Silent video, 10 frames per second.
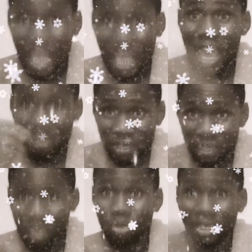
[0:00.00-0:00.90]
Every day
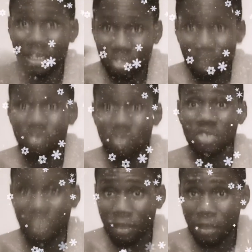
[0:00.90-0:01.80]
we are discovering new things
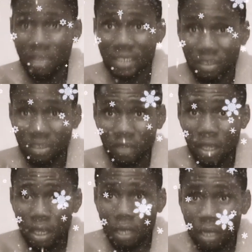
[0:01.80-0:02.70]
about ourselves.
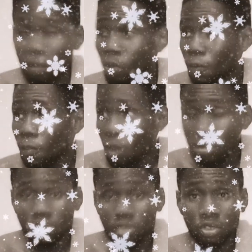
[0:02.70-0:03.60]
But we pose
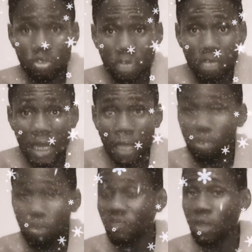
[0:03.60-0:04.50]
to the children like
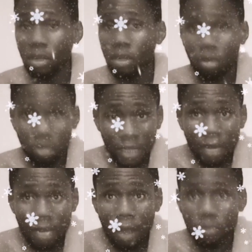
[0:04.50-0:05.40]
we've got it all under
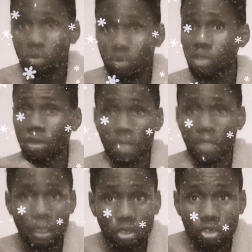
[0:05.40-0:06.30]
wraps, we've got it all under
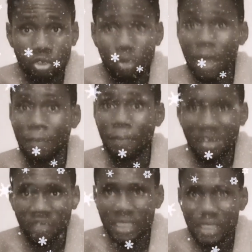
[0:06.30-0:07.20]
control, we are
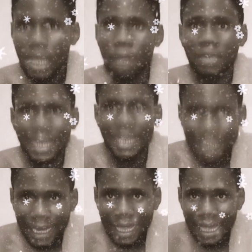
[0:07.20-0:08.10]
perfect. But that's a
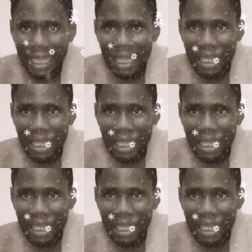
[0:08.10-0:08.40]
lie.